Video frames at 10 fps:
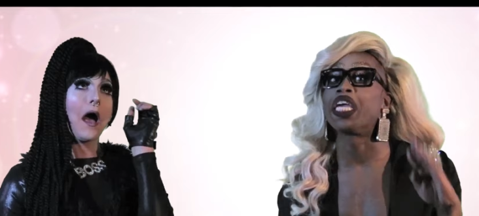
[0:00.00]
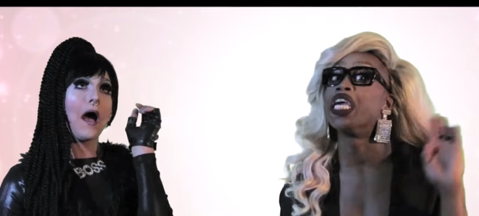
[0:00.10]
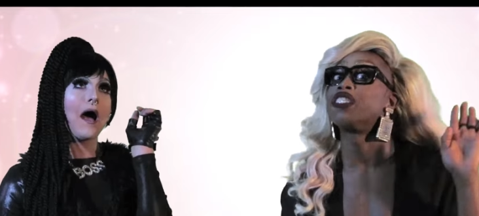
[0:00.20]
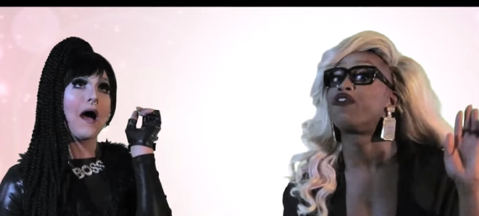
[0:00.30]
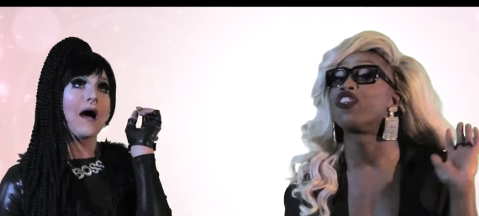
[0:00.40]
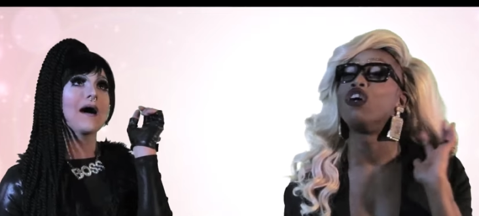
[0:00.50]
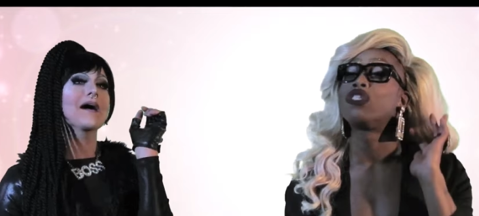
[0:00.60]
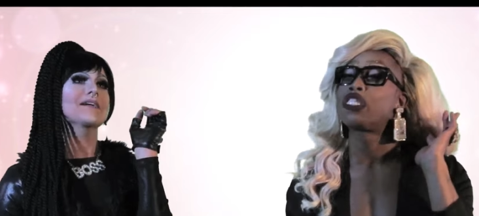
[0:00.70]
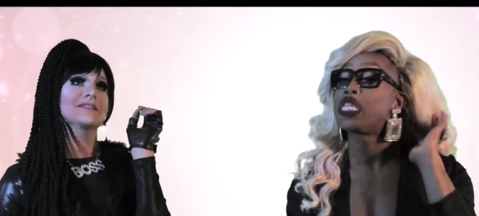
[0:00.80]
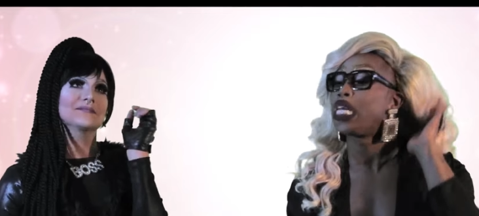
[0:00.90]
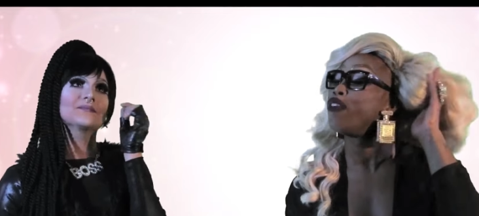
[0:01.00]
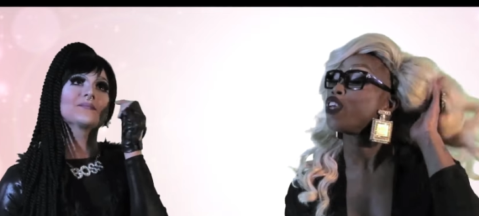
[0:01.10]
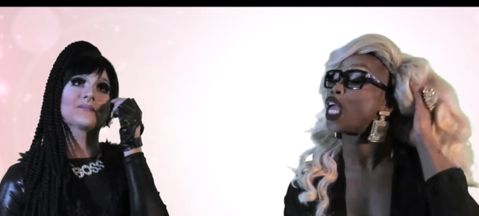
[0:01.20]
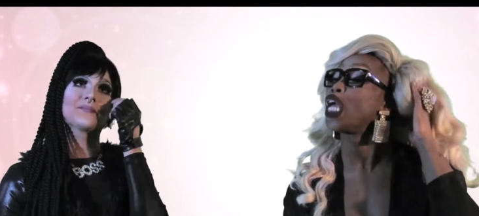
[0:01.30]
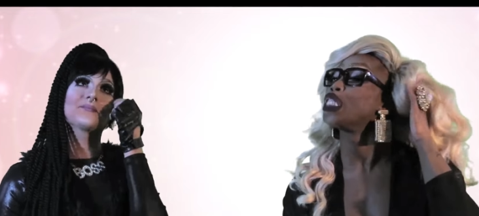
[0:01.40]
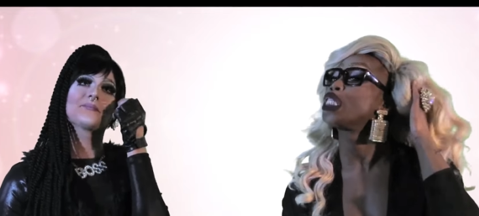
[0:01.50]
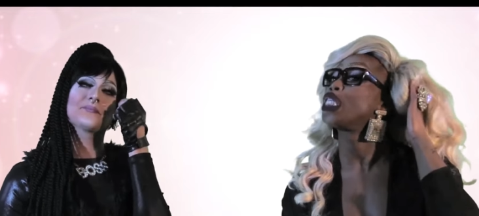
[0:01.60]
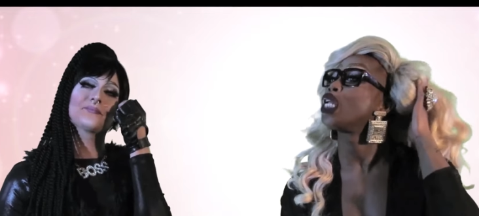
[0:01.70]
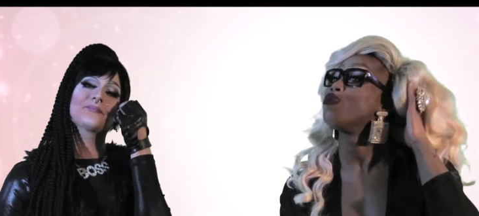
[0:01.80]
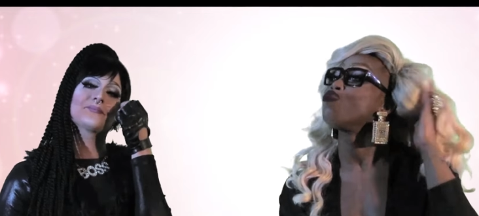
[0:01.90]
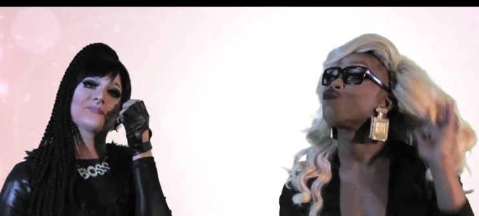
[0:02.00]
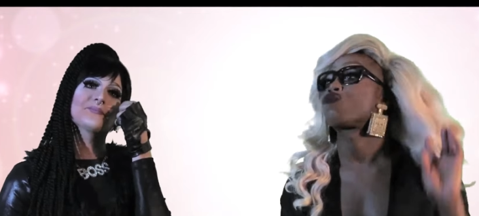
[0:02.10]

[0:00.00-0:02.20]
Speaker 1: King is for those that live in Kansas City.